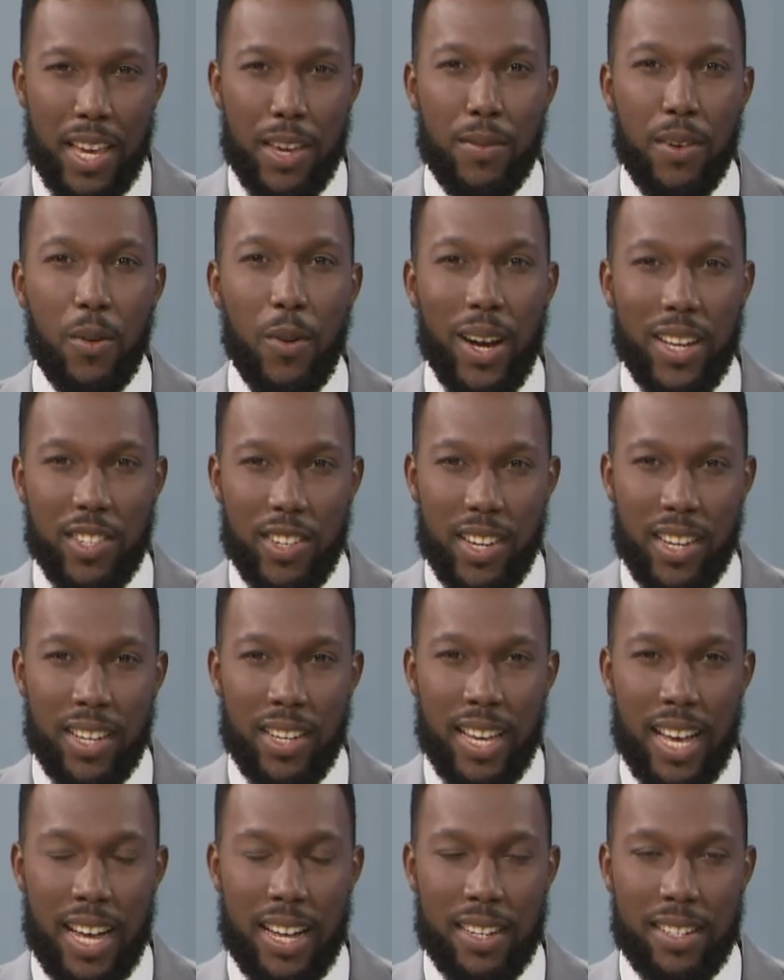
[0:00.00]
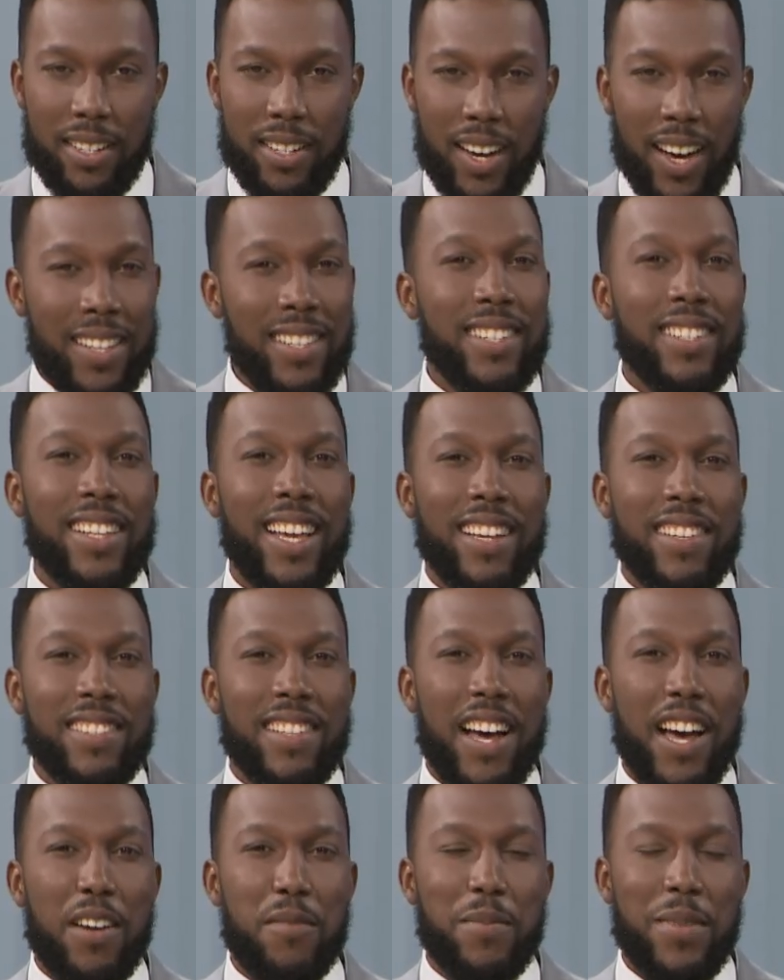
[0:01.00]
you for watching, and until next
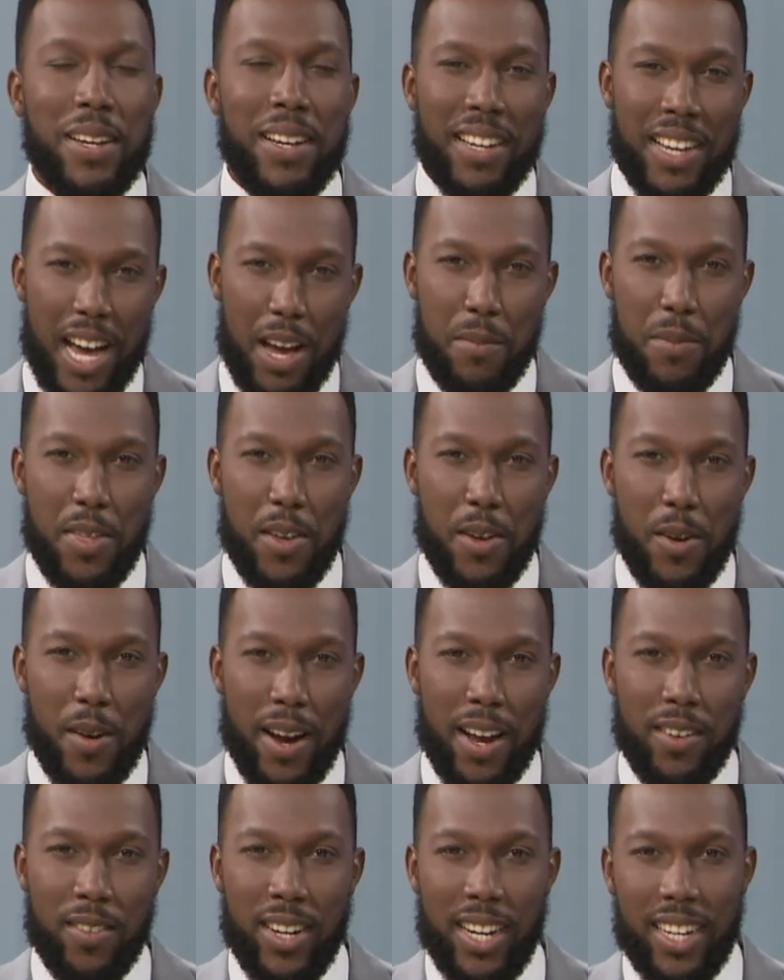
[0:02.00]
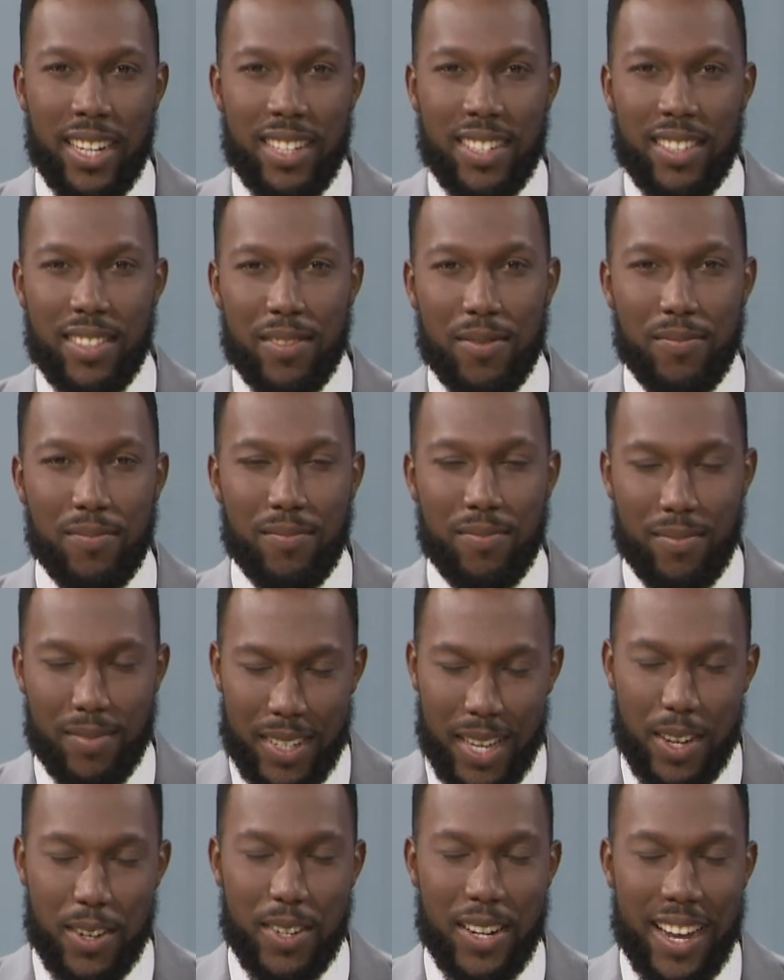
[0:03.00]
time. I'm Theodore Henry.
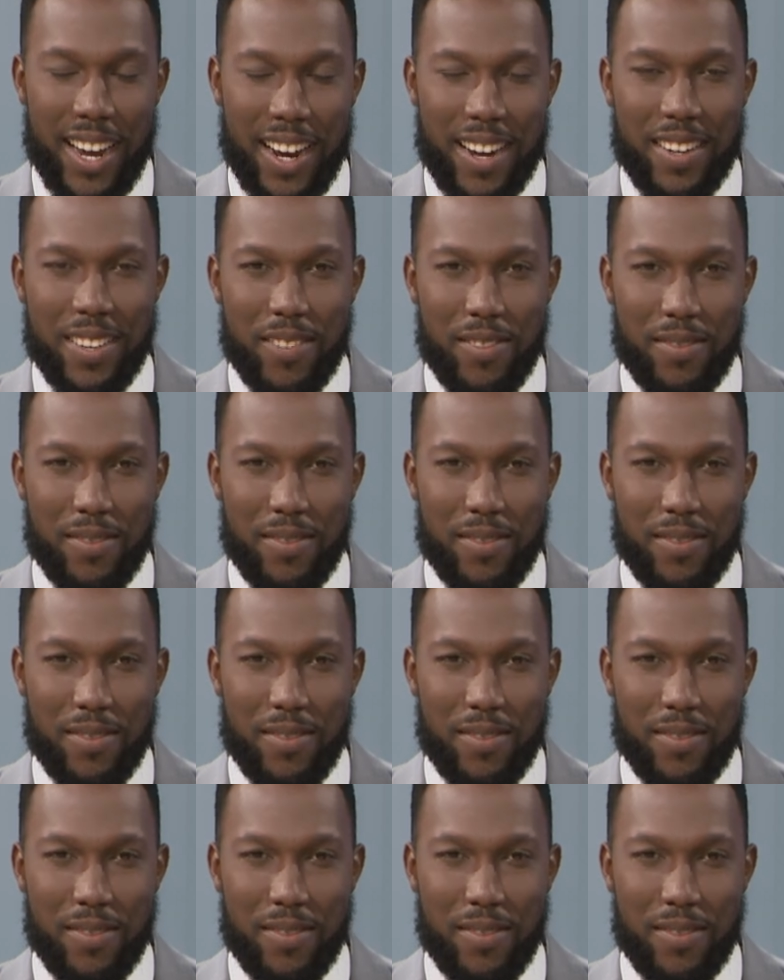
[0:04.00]
Take good care.